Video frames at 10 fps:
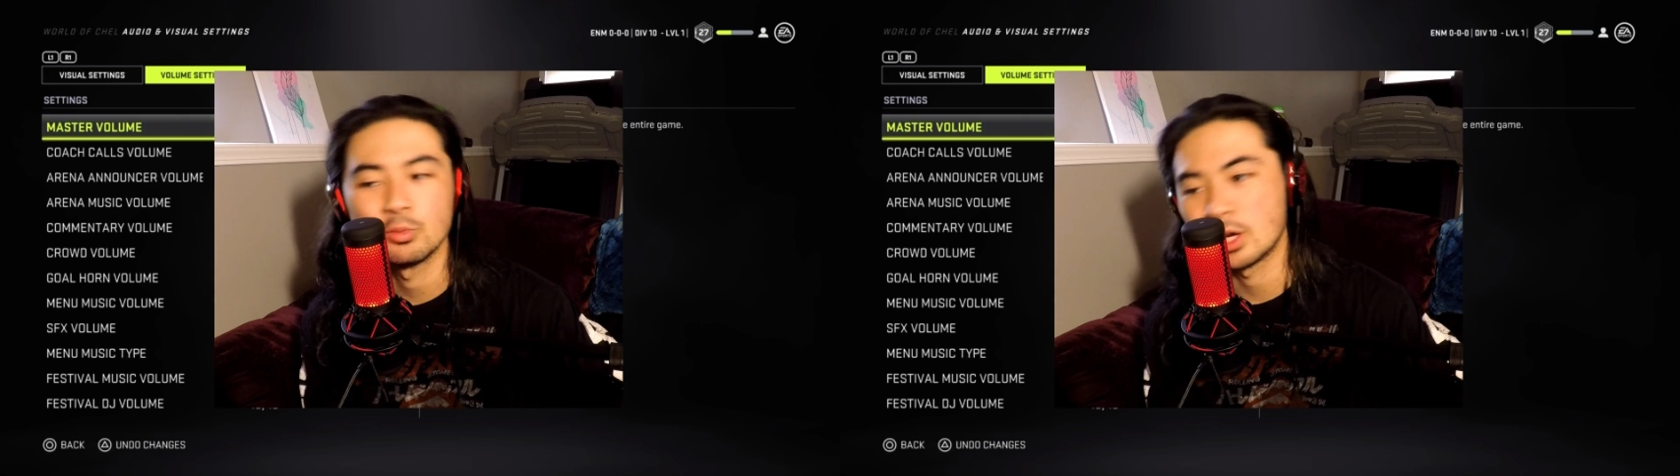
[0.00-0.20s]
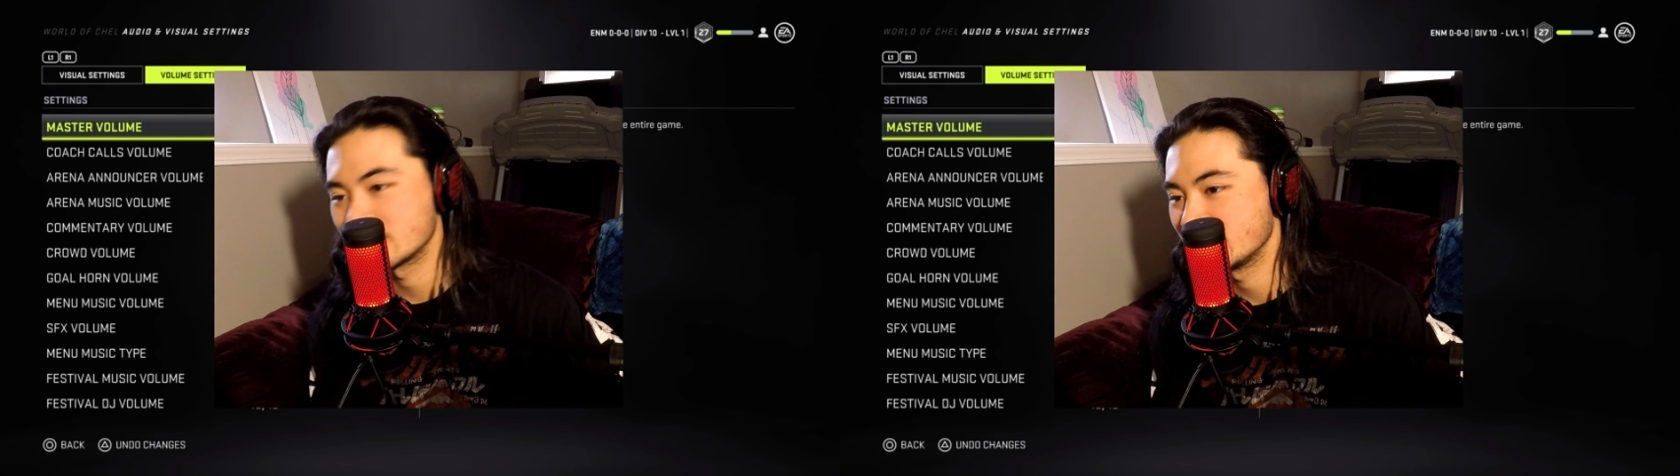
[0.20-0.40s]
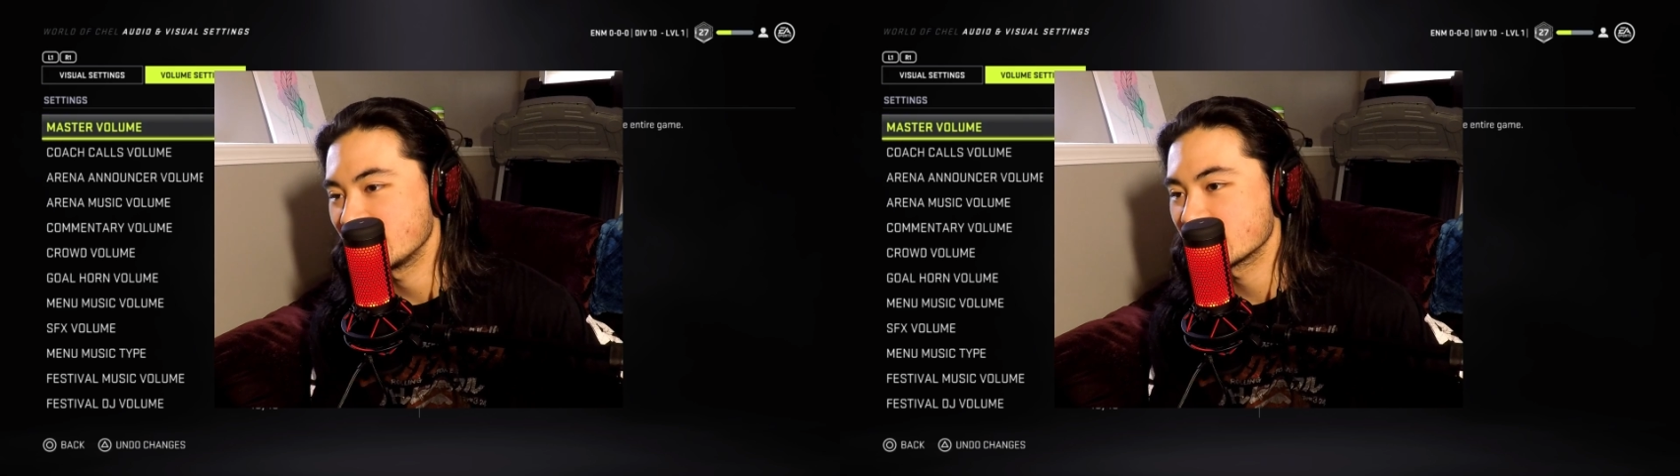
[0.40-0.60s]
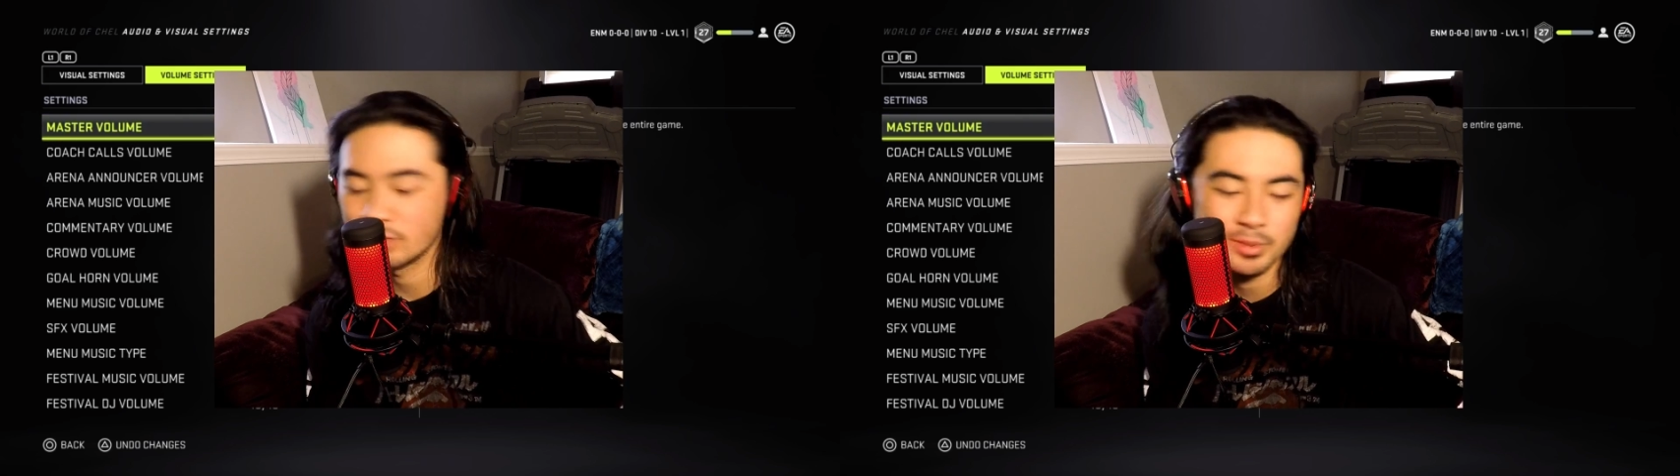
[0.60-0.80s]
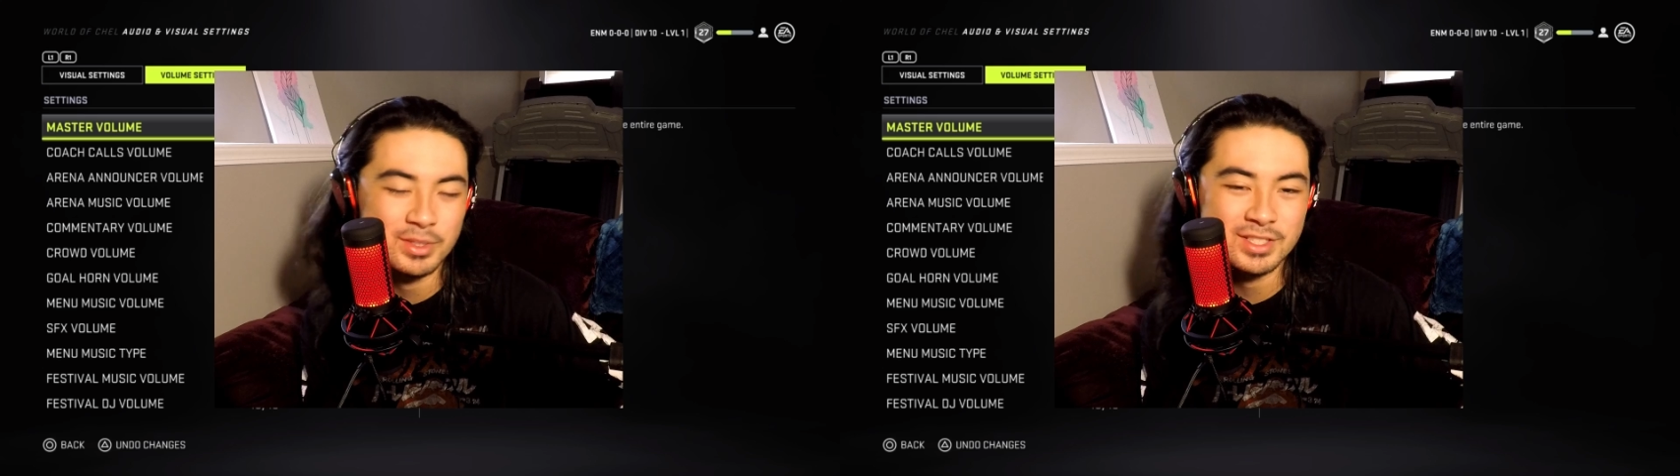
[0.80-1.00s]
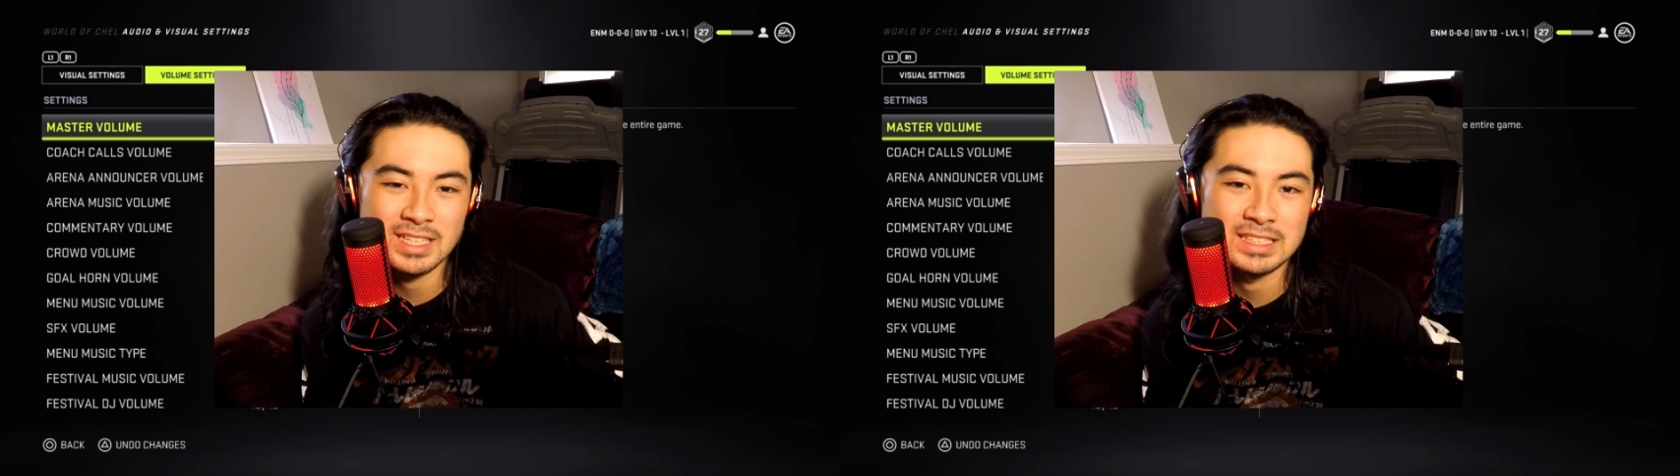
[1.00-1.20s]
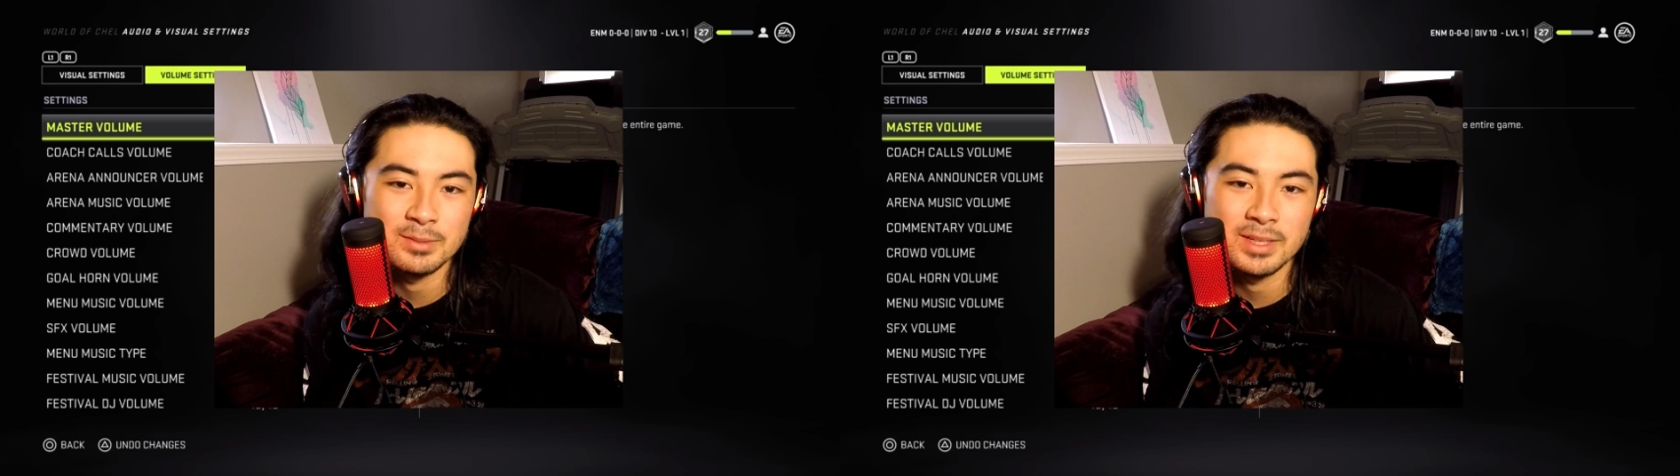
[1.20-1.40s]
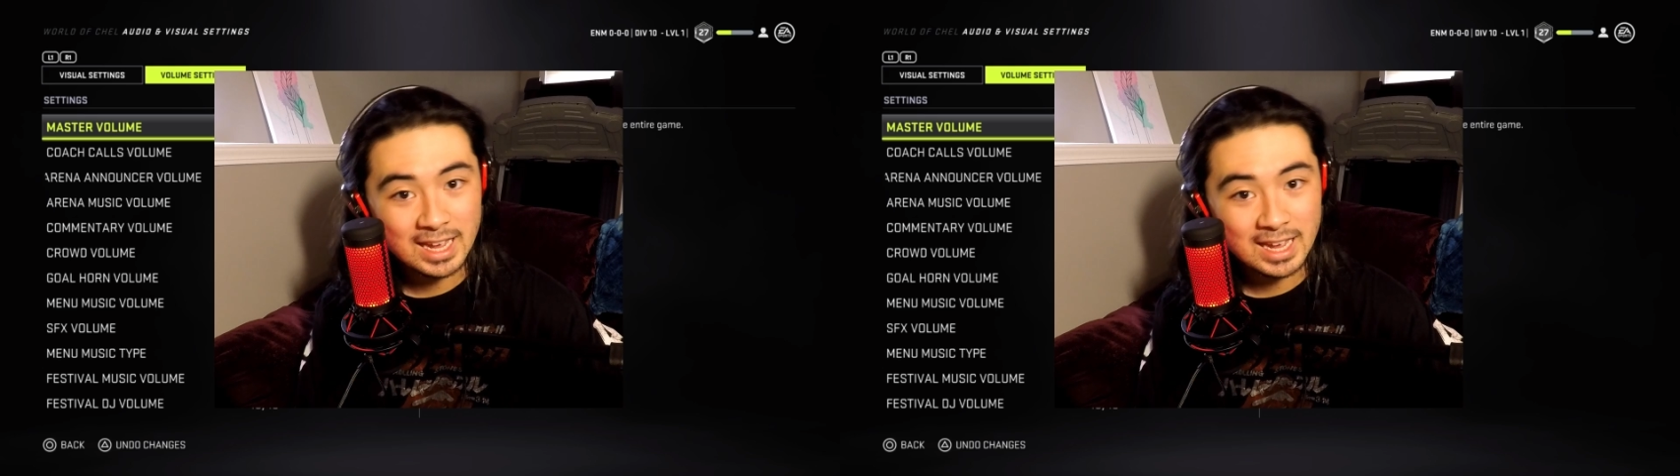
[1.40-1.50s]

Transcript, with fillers: Watching this really means a lot to me.